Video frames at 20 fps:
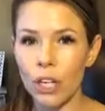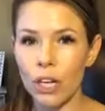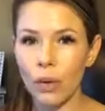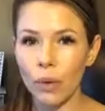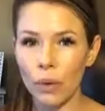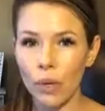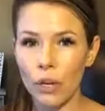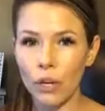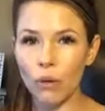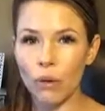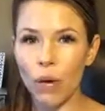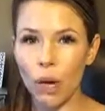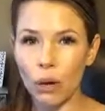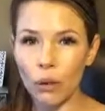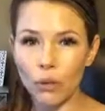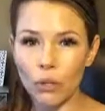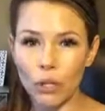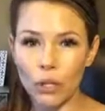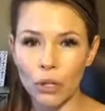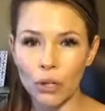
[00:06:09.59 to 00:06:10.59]
when you go
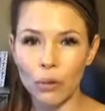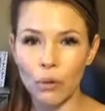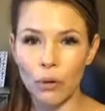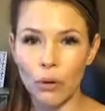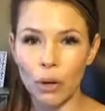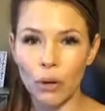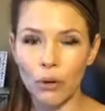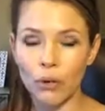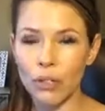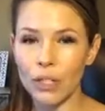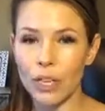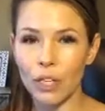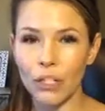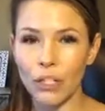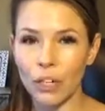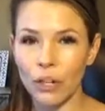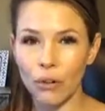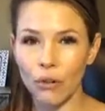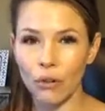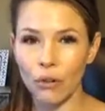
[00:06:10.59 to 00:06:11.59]
to the produce
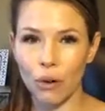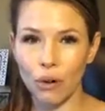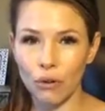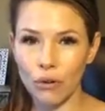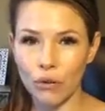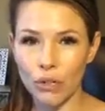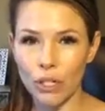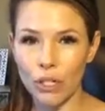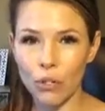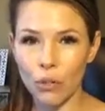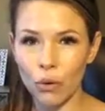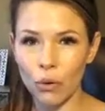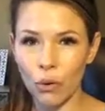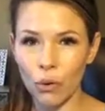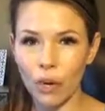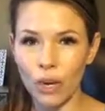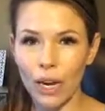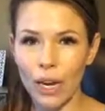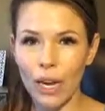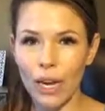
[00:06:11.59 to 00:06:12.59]
section or the grocery
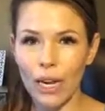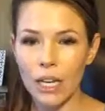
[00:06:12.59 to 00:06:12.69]
store,